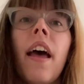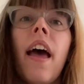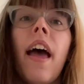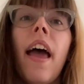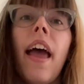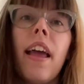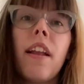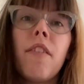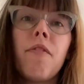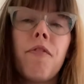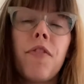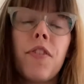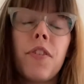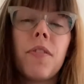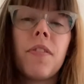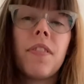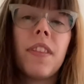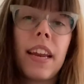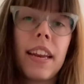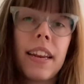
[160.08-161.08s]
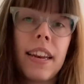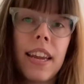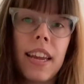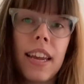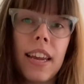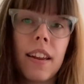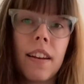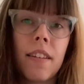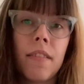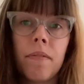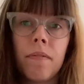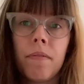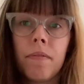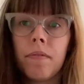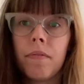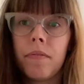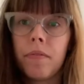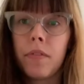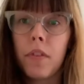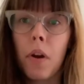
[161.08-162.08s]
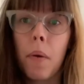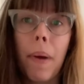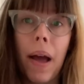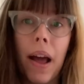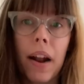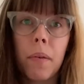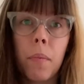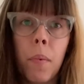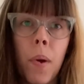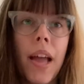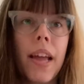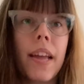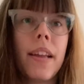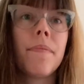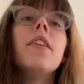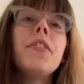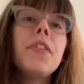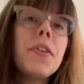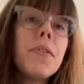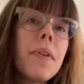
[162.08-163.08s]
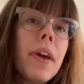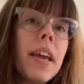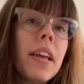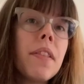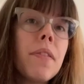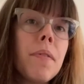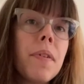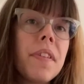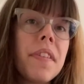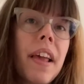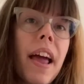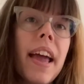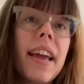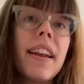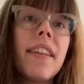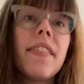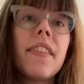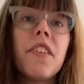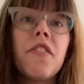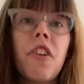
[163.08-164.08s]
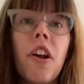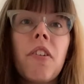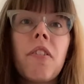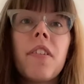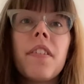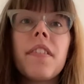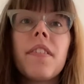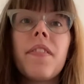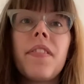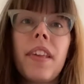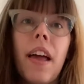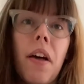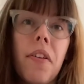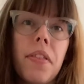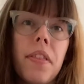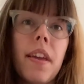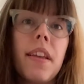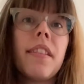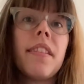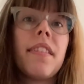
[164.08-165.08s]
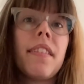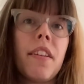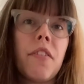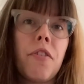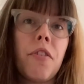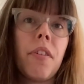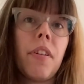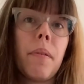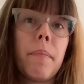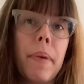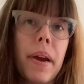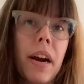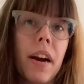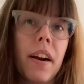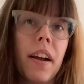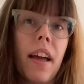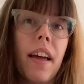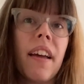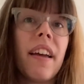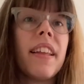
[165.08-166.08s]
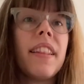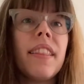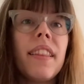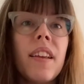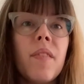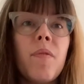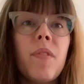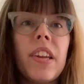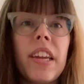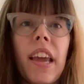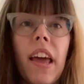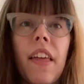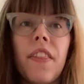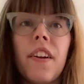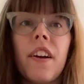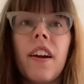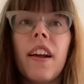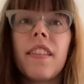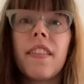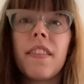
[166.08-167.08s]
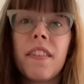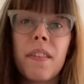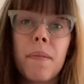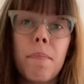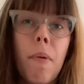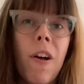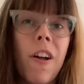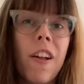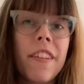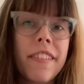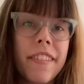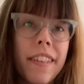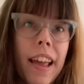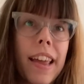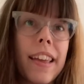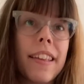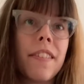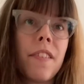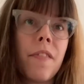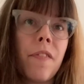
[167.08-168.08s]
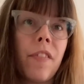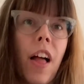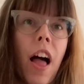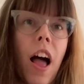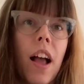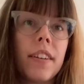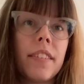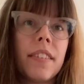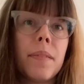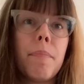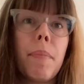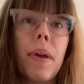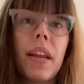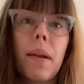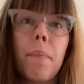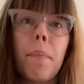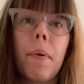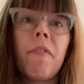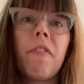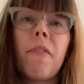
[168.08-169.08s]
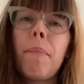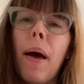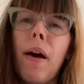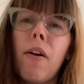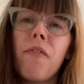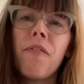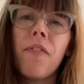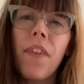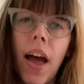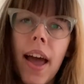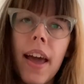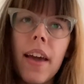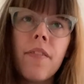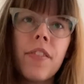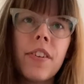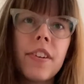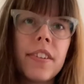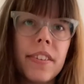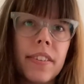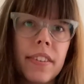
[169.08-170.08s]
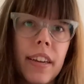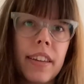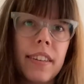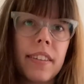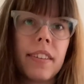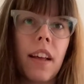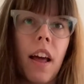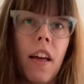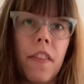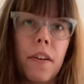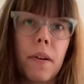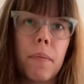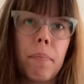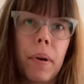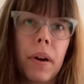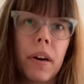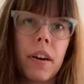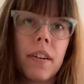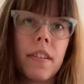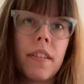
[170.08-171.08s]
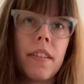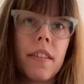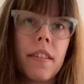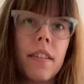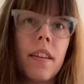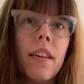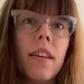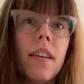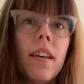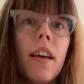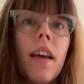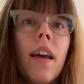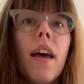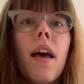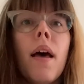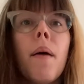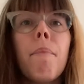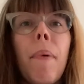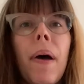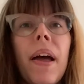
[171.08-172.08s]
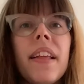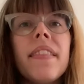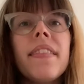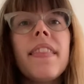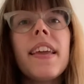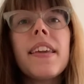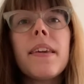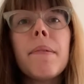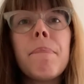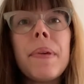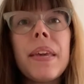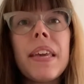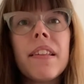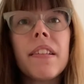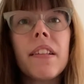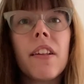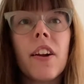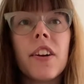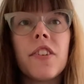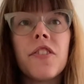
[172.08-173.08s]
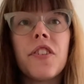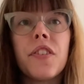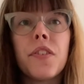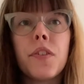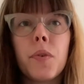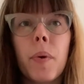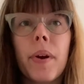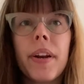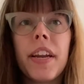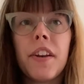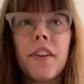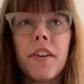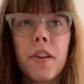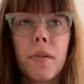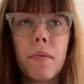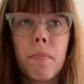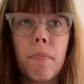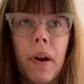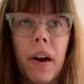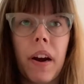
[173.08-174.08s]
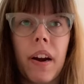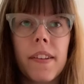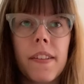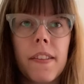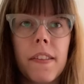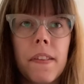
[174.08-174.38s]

and food they need, no matter what. Toucans reside in the jungles of South and Central America and live together in small-sized flocks made up of about 5 or 6 other birds. But they can be as large as 22 birds.